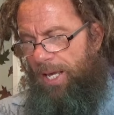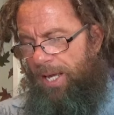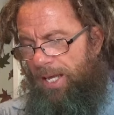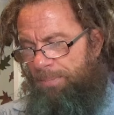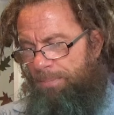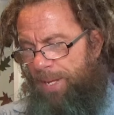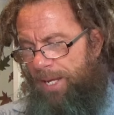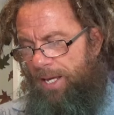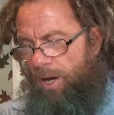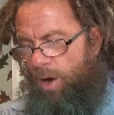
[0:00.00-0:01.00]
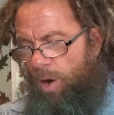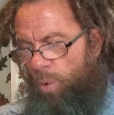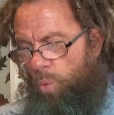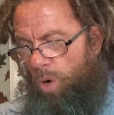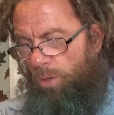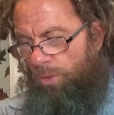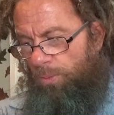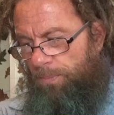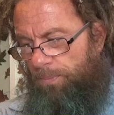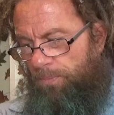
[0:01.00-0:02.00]
in me are one.
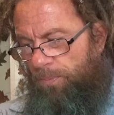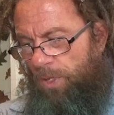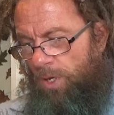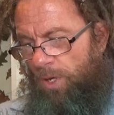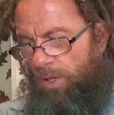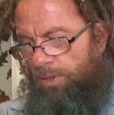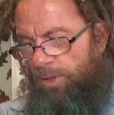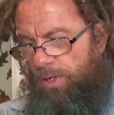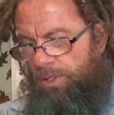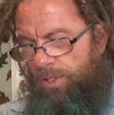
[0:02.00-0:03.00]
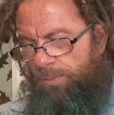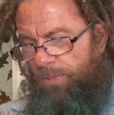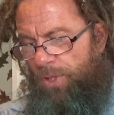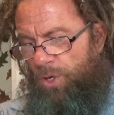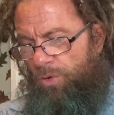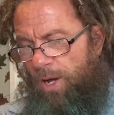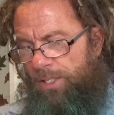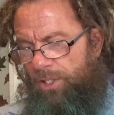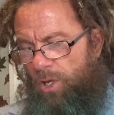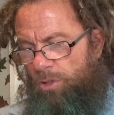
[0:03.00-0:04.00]
Thus, the
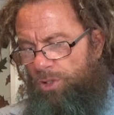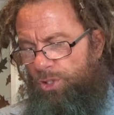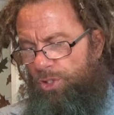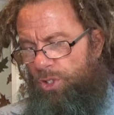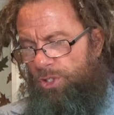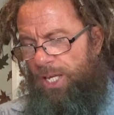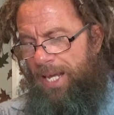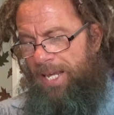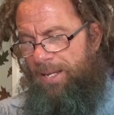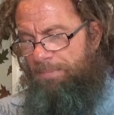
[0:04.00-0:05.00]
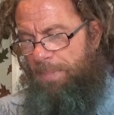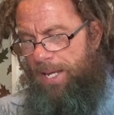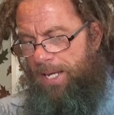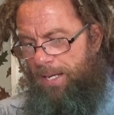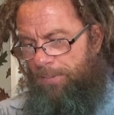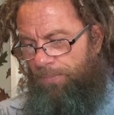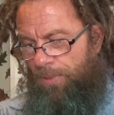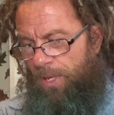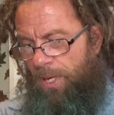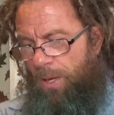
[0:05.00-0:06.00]
Christ consciousness in me,
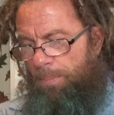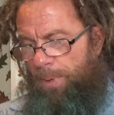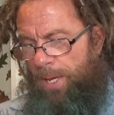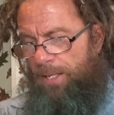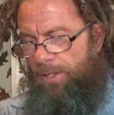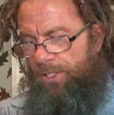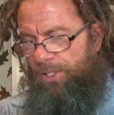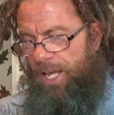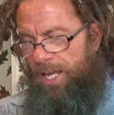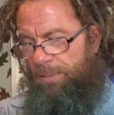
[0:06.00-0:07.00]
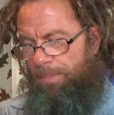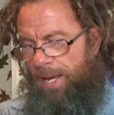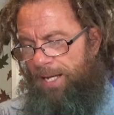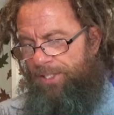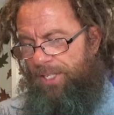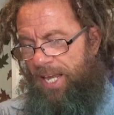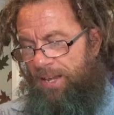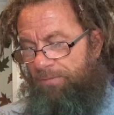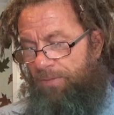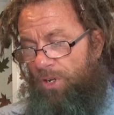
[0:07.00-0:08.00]
being the same as the
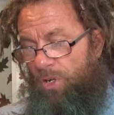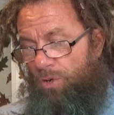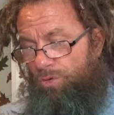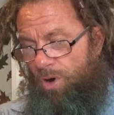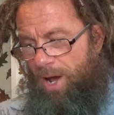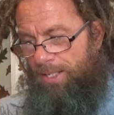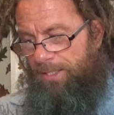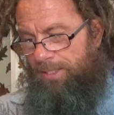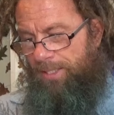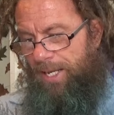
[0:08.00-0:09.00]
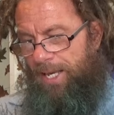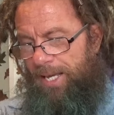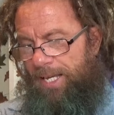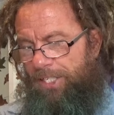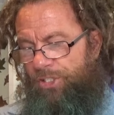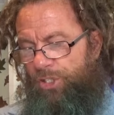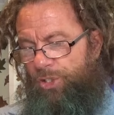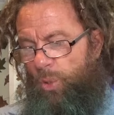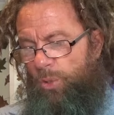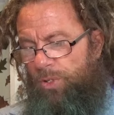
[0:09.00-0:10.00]
infinite Christ, is the
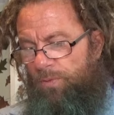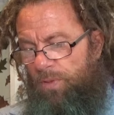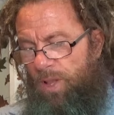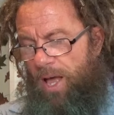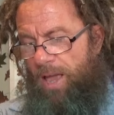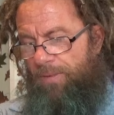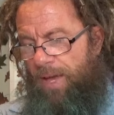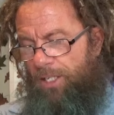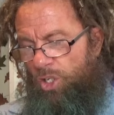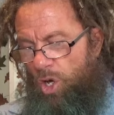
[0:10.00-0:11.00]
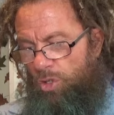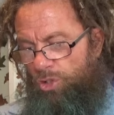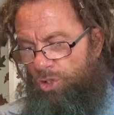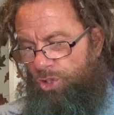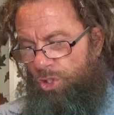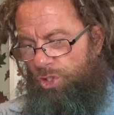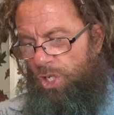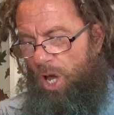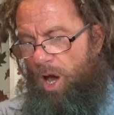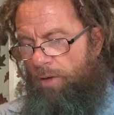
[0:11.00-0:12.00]
source of life and consciousness
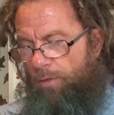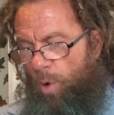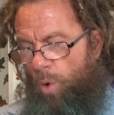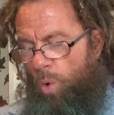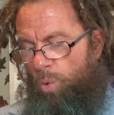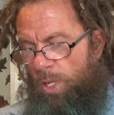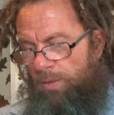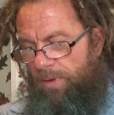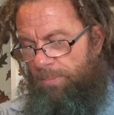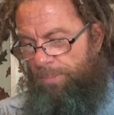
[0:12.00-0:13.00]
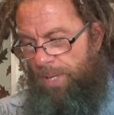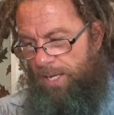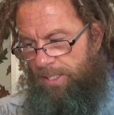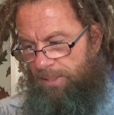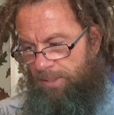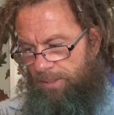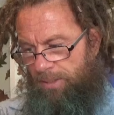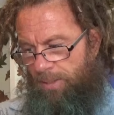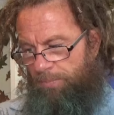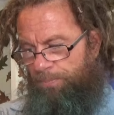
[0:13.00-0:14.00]
of all living beings.